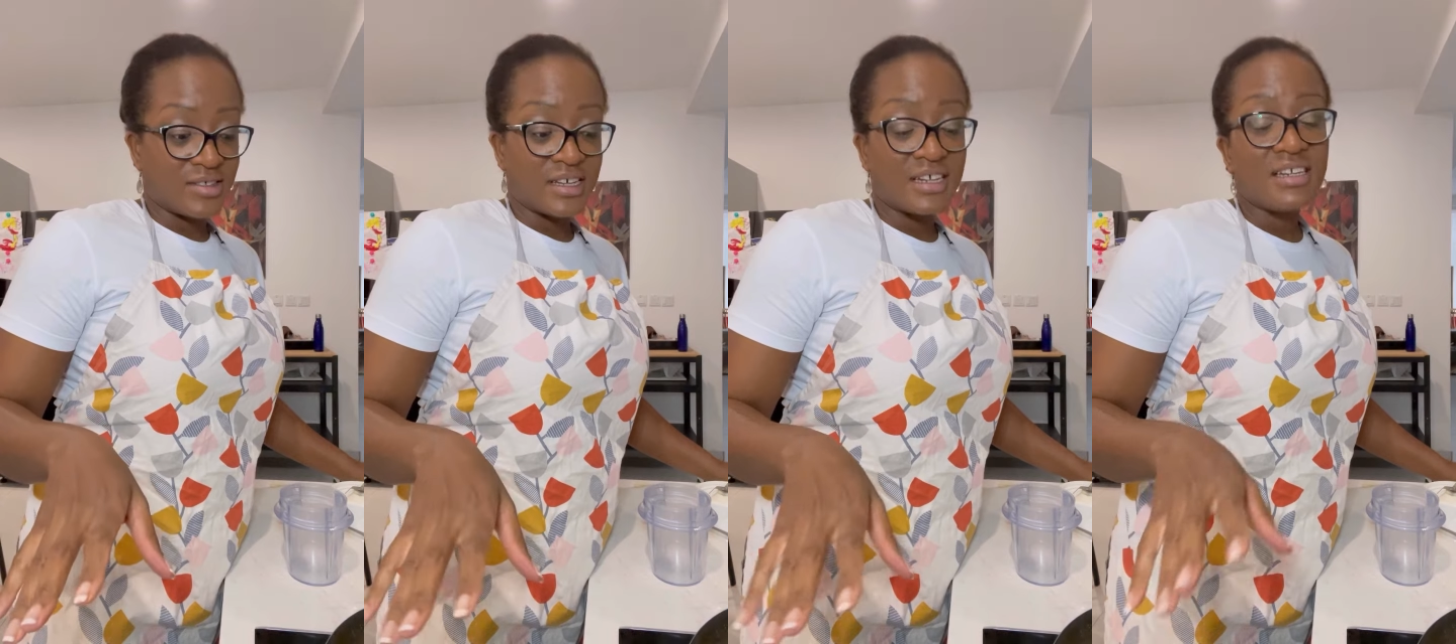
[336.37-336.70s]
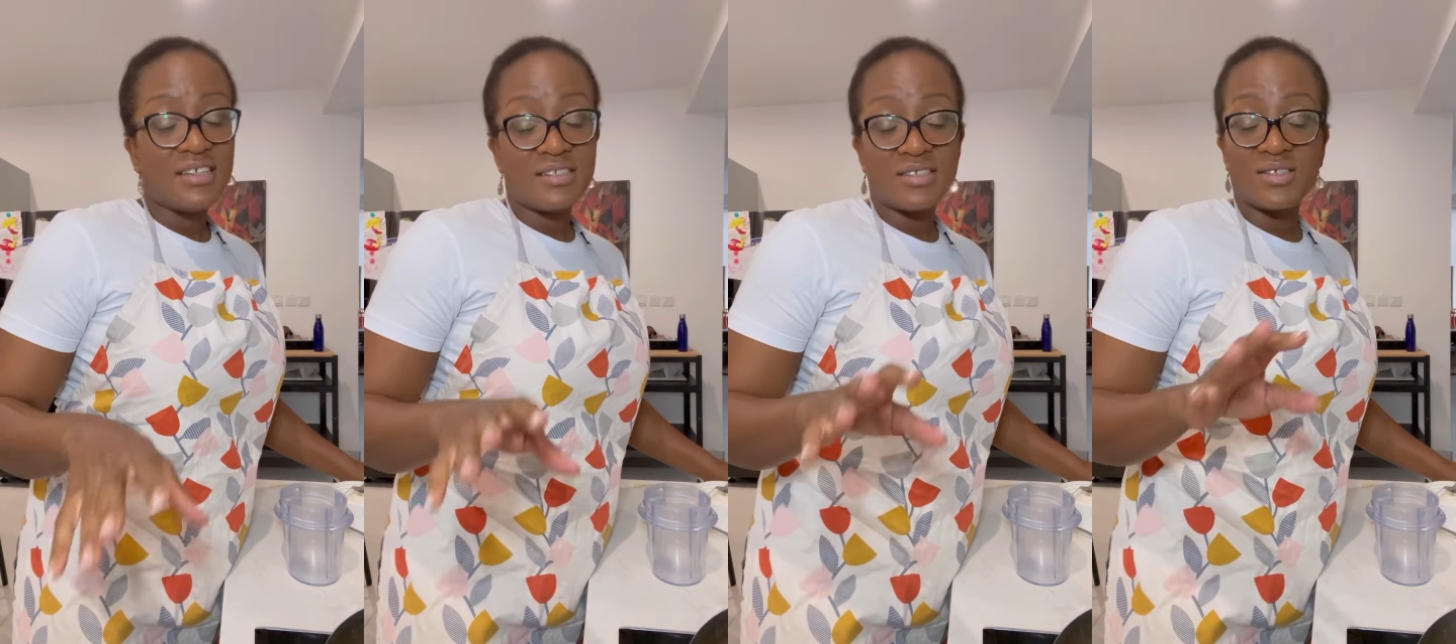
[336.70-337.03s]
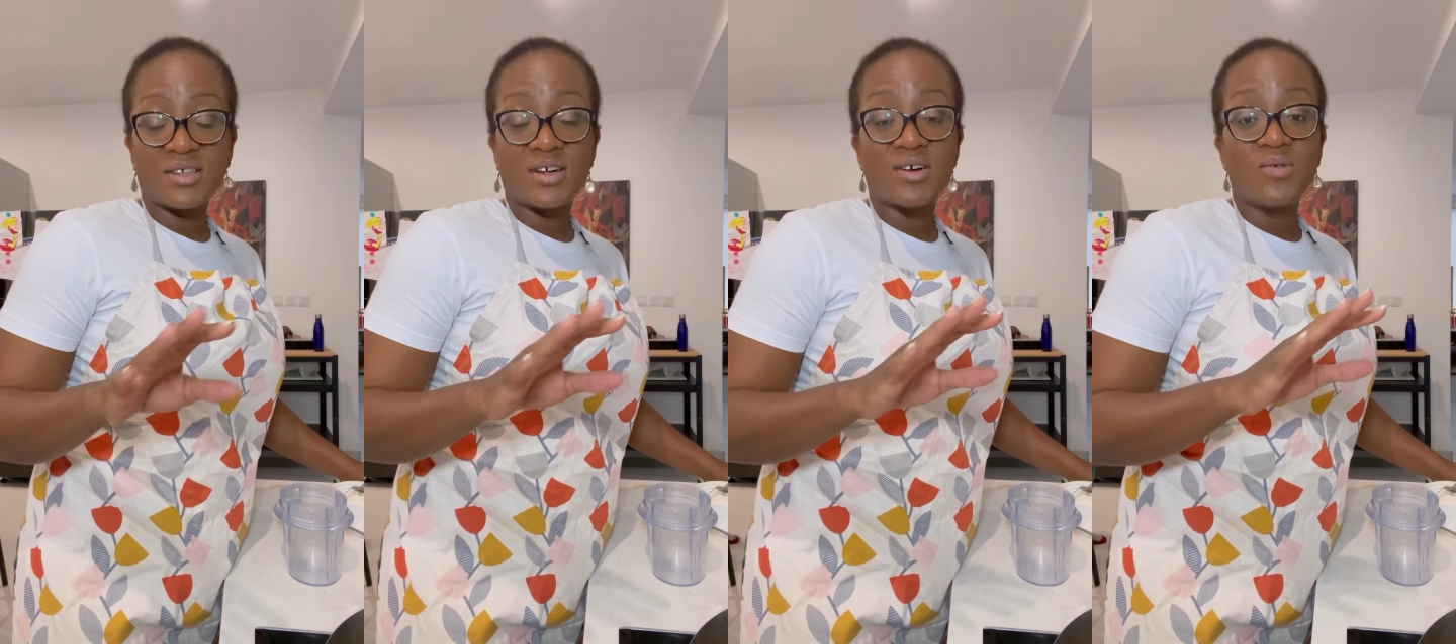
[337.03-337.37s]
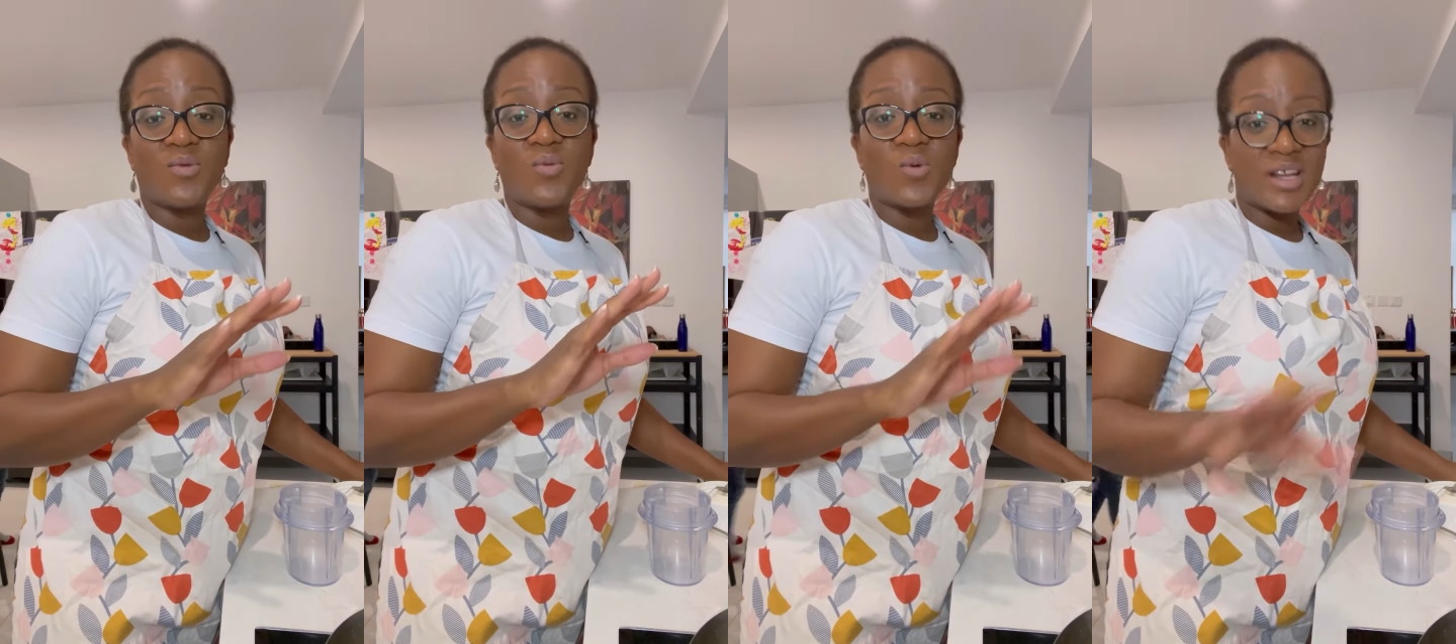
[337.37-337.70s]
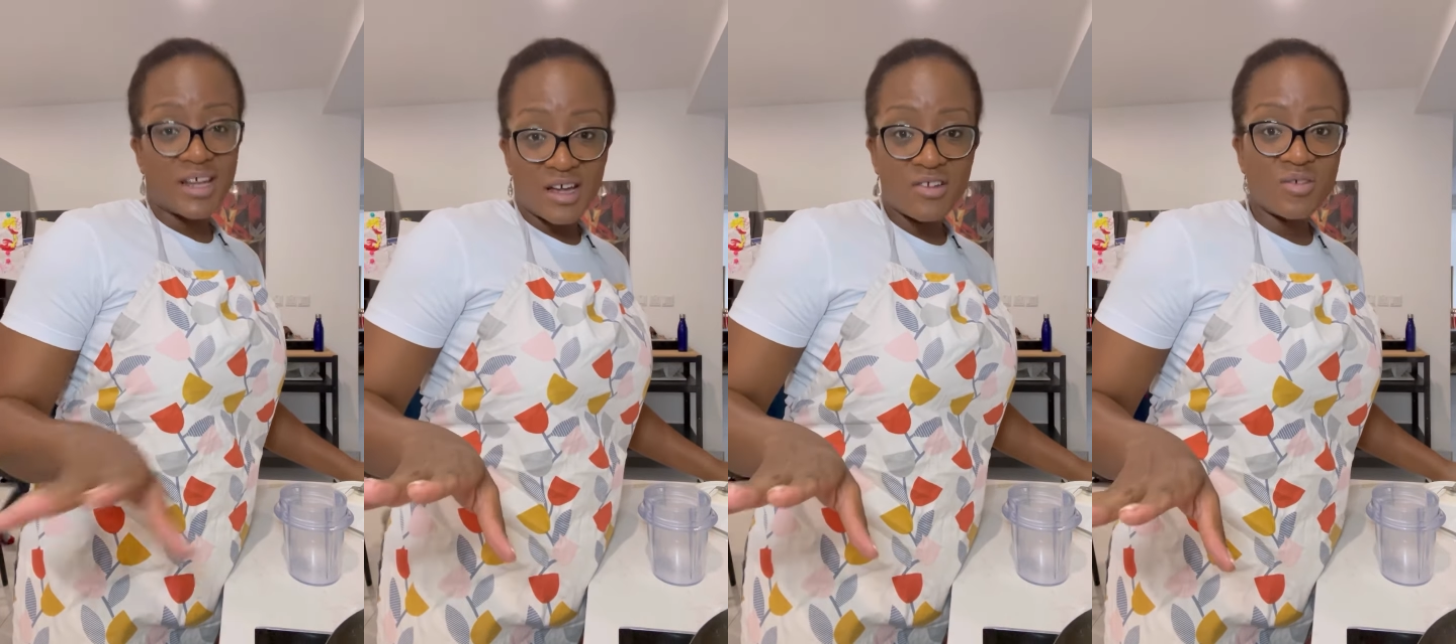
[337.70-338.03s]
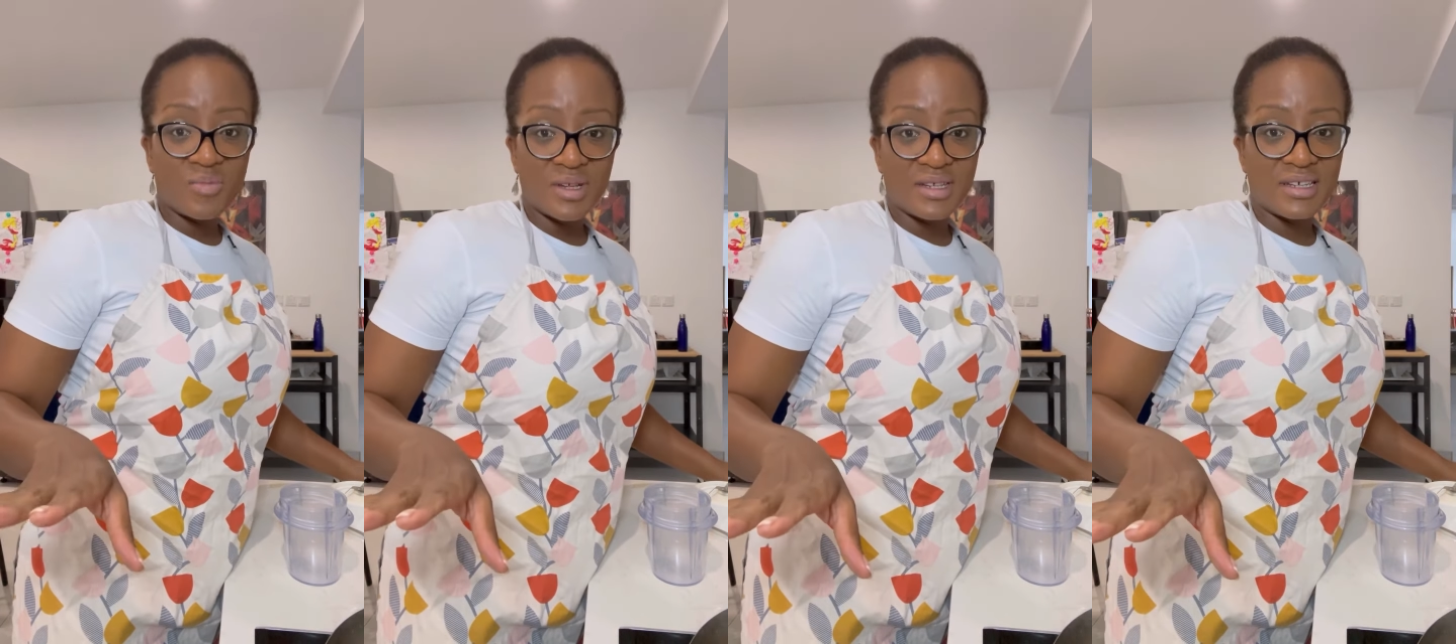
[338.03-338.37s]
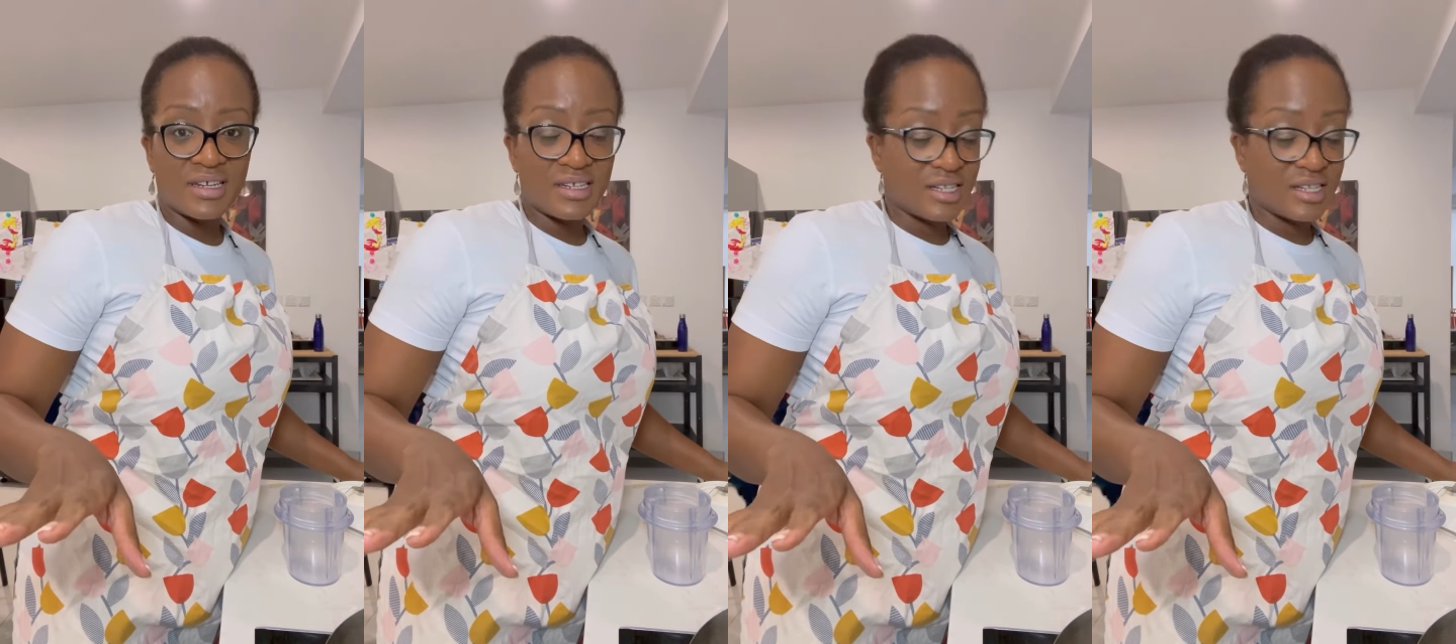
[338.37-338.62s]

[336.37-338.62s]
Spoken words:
that is 100%